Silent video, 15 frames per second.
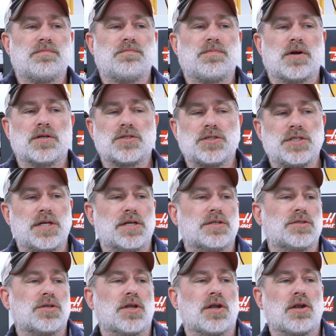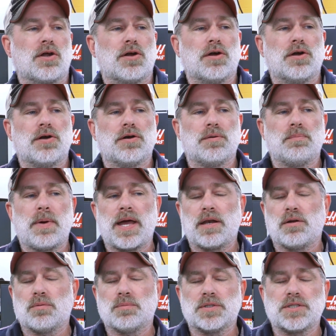First year is going to learn
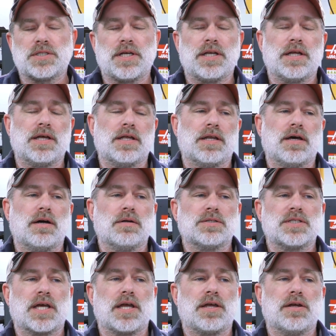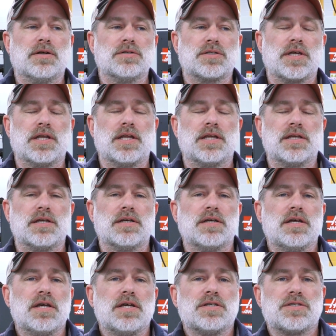manual machining. Second year is getting into
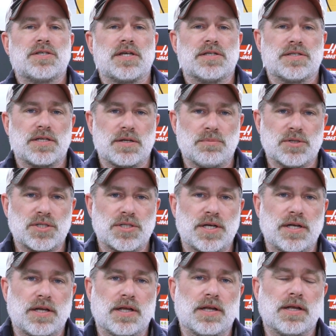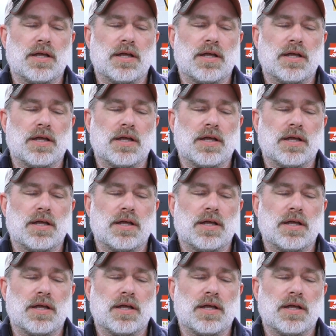CNC machining.